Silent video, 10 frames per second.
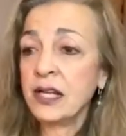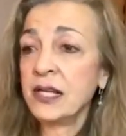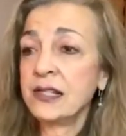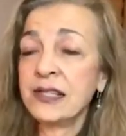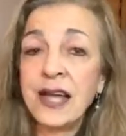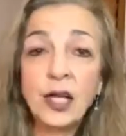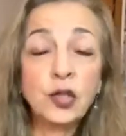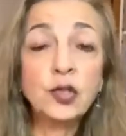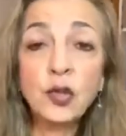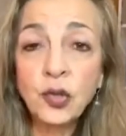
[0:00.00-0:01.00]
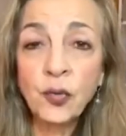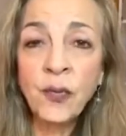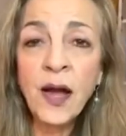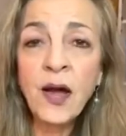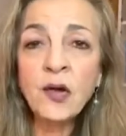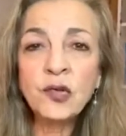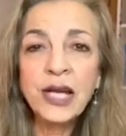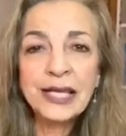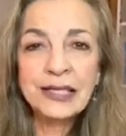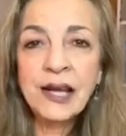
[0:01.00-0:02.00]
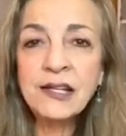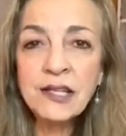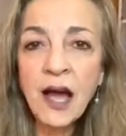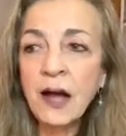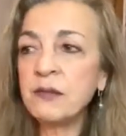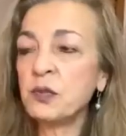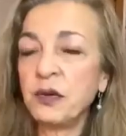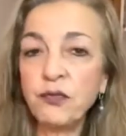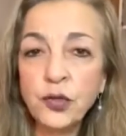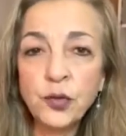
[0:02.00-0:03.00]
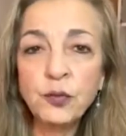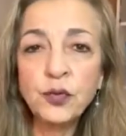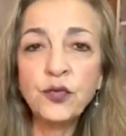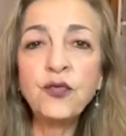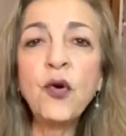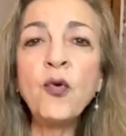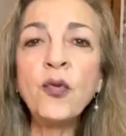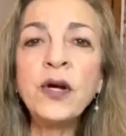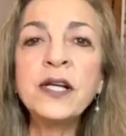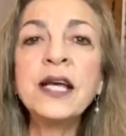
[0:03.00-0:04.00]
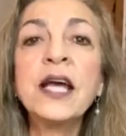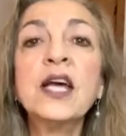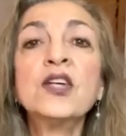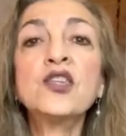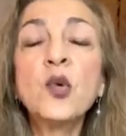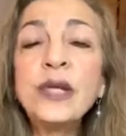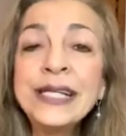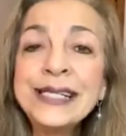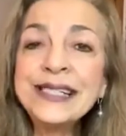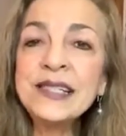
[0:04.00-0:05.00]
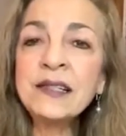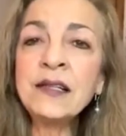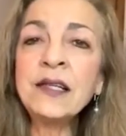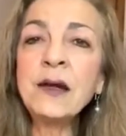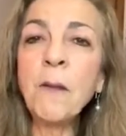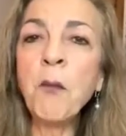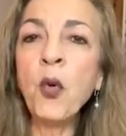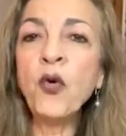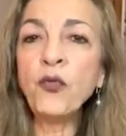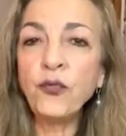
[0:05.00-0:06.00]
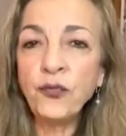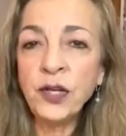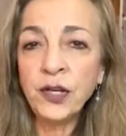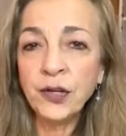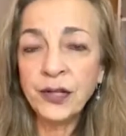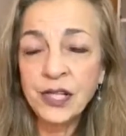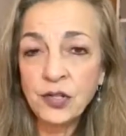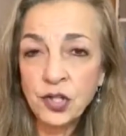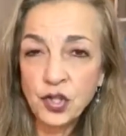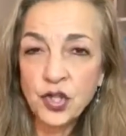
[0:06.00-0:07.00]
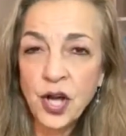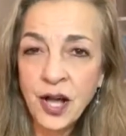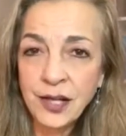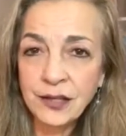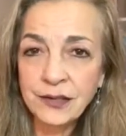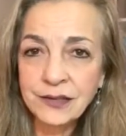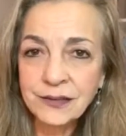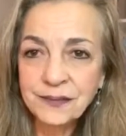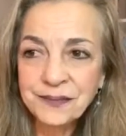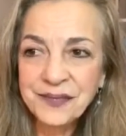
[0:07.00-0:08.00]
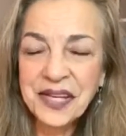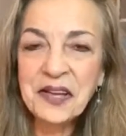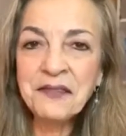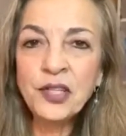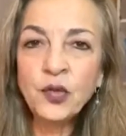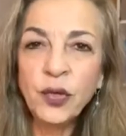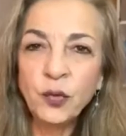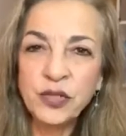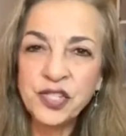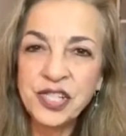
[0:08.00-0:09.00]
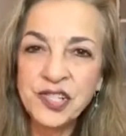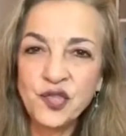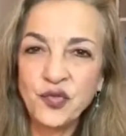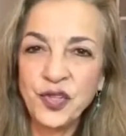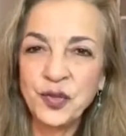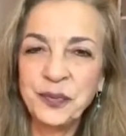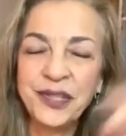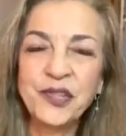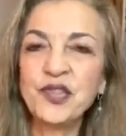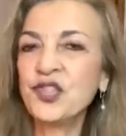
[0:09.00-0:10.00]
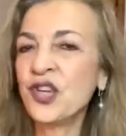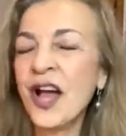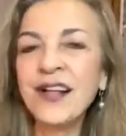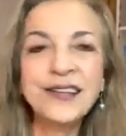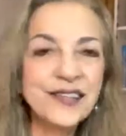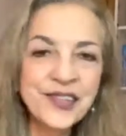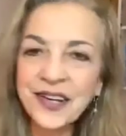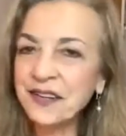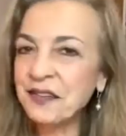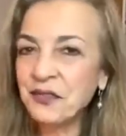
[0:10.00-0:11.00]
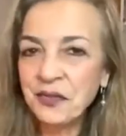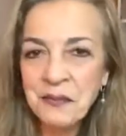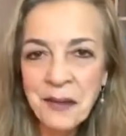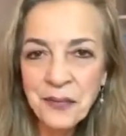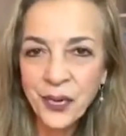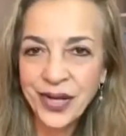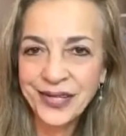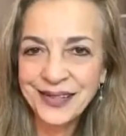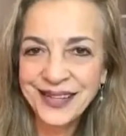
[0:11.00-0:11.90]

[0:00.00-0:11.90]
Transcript: it's like look around 10 times before you move forward. So instilling more fear in the child, even though it was his fear, because the child does not even remember it.